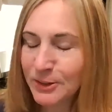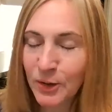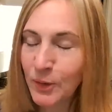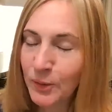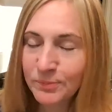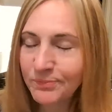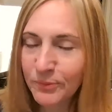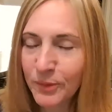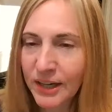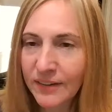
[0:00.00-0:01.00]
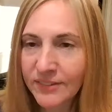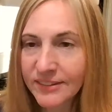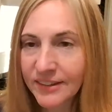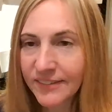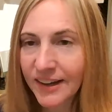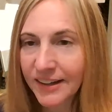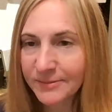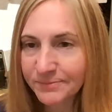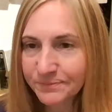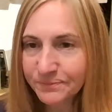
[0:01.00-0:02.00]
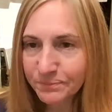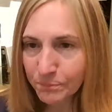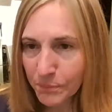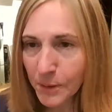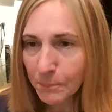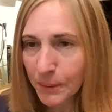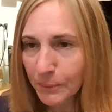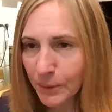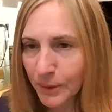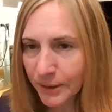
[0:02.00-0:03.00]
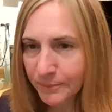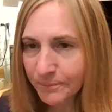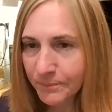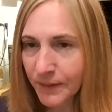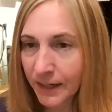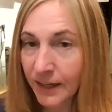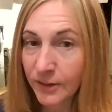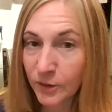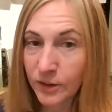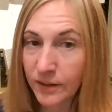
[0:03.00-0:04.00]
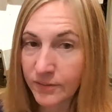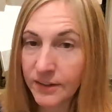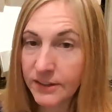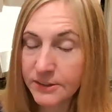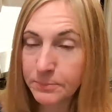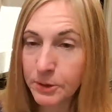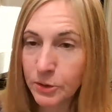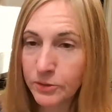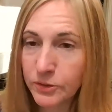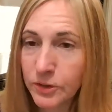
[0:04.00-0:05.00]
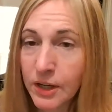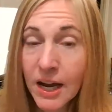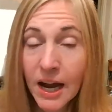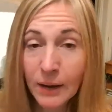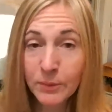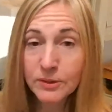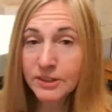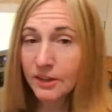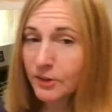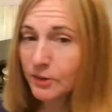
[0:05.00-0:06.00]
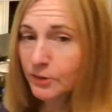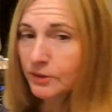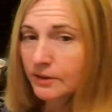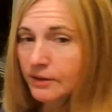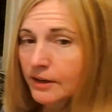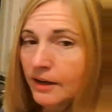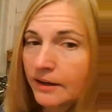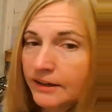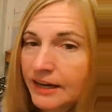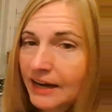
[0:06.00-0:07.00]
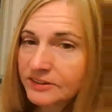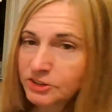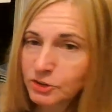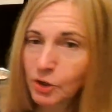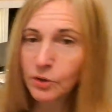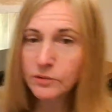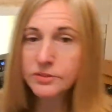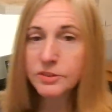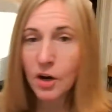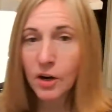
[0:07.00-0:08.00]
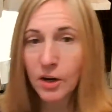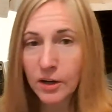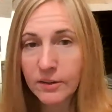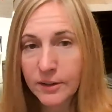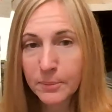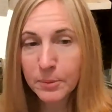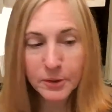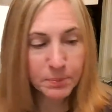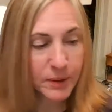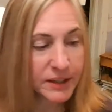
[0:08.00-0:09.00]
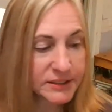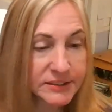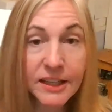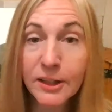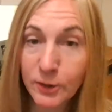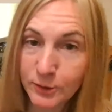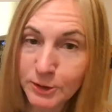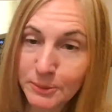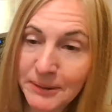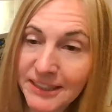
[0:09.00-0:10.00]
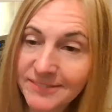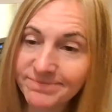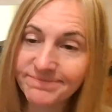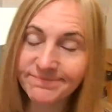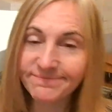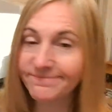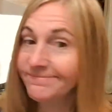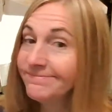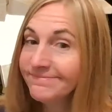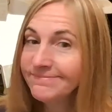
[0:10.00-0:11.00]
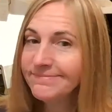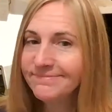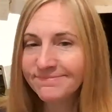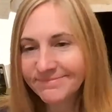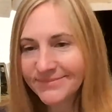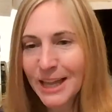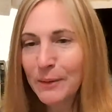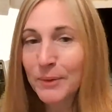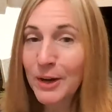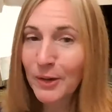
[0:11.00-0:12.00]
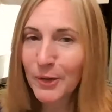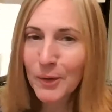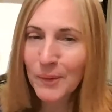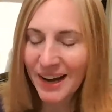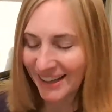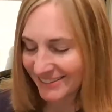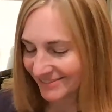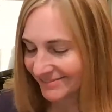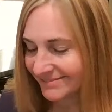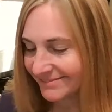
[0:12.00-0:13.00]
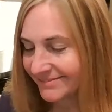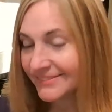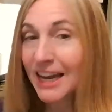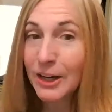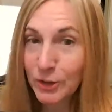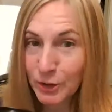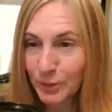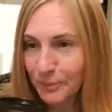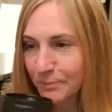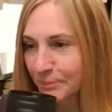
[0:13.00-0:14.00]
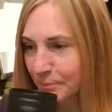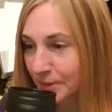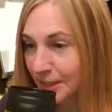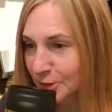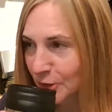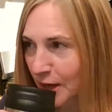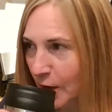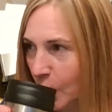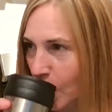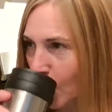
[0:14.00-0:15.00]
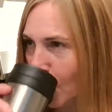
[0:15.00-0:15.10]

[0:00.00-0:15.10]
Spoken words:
So we haven't done that, but we will. And I do love it. It's beautiful. I will tell you, gas stoves are double the price they used to be. And we all know why and who, but that's okay.